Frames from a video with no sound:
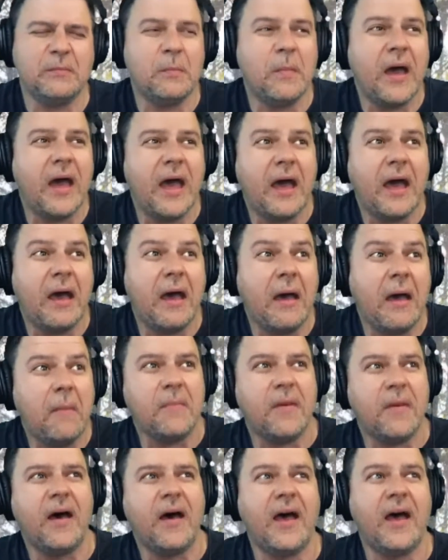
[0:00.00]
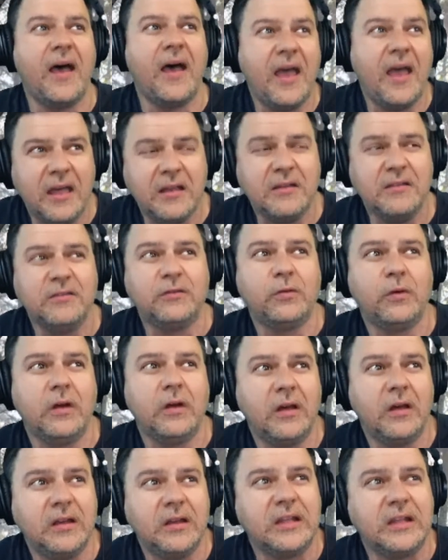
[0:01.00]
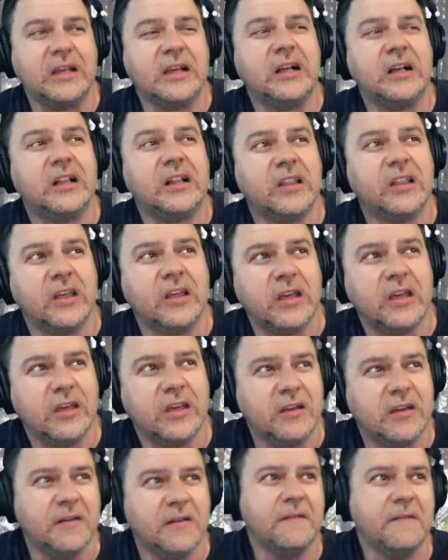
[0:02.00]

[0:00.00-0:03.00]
my mind is running clear.